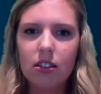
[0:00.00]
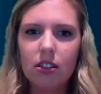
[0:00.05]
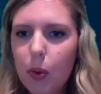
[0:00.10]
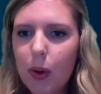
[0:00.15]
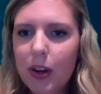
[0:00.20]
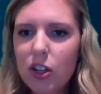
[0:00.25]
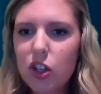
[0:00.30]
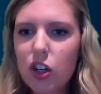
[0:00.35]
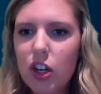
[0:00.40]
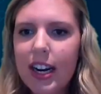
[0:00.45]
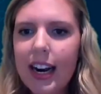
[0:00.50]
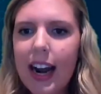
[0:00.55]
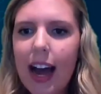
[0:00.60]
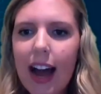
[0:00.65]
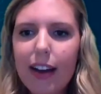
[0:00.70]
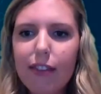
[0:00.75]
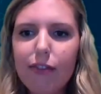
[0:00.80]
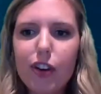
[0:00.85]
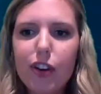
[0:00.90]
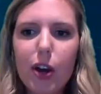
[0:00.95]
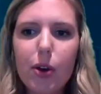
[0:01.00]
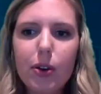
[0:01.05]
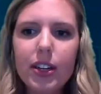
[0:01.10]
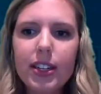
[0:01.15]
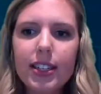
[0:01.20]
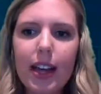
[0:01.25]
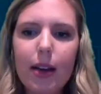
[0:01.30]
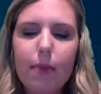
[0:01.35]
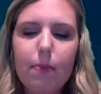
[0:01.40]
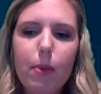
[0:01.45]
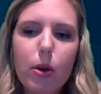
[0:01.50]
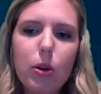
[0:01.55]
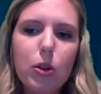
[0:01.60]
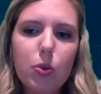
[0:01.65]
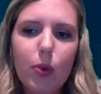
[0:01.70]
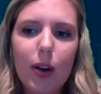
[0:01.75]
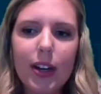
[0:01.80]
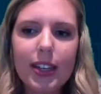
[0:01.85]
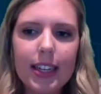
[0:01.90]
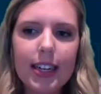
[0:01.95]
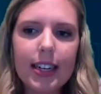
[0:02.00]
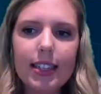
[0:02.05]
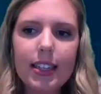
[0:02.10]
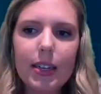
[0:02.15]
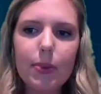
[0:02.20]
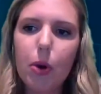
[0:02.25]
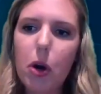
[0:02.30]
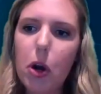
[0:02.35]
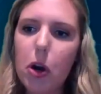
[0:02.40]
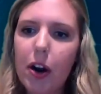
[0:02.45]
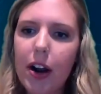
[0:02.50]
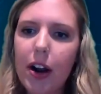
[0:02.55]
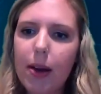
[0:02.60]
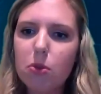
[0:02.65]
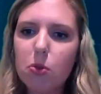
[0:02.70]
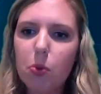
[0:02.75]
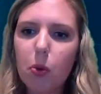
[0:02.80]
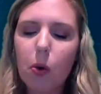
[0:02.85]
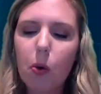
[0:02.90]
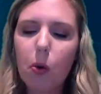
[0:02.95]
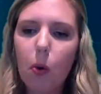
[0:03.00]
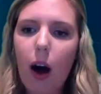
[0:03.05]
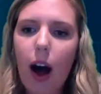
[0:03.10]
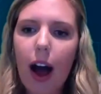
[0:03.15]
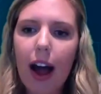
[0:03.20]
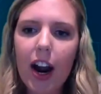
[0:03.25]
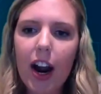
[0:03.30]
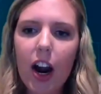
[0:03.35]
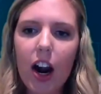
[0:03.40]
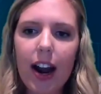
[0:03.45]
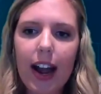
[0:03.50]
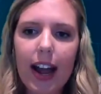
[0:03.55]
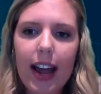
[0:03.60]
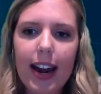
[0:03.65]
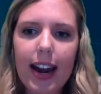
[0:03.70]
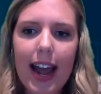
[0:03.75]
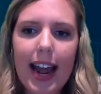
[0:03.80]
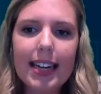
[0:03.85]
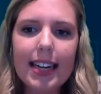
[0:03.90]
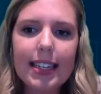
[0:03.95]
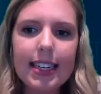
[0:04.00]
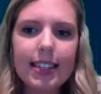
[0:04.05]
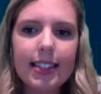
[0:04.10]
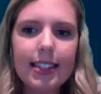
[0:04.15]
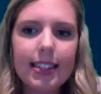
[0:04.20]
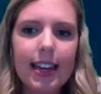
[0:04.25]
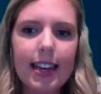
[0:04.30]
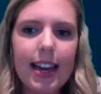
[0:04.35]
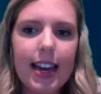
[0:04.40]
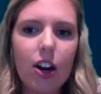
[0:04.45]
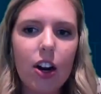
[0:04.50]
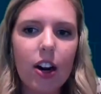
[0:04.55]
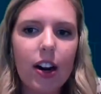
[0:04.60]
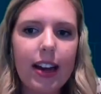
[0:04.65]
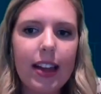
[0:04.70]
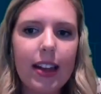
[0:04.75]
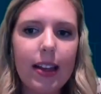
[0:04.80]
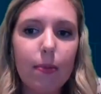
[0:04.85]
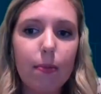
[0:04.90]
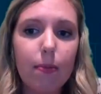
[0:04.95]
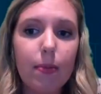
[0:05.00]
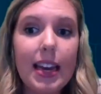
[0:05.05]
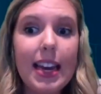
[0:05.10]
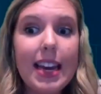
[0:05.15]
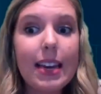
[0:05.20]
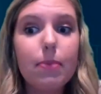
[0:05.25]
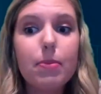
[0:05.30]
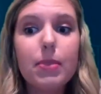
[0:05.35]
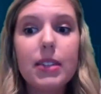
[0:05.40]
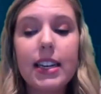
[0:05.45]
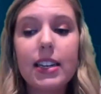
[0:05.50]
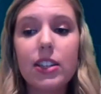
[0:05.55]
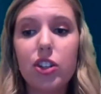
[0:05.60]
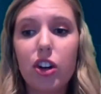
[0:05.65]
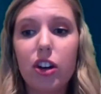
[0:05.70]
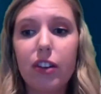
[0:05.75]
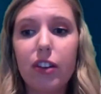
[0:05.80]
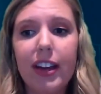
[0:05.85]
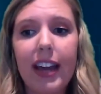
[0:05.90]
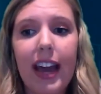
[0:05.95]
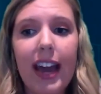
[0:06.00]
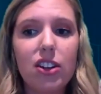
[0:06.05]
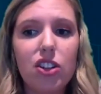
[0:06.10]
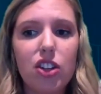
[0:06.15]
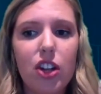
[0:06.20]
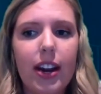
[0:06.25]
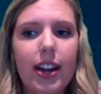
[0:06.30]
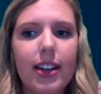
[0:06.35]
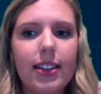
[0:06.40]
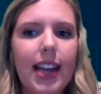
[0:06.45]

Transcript: next question. I've noticed that most residency programs require an ATC or M EMT certification.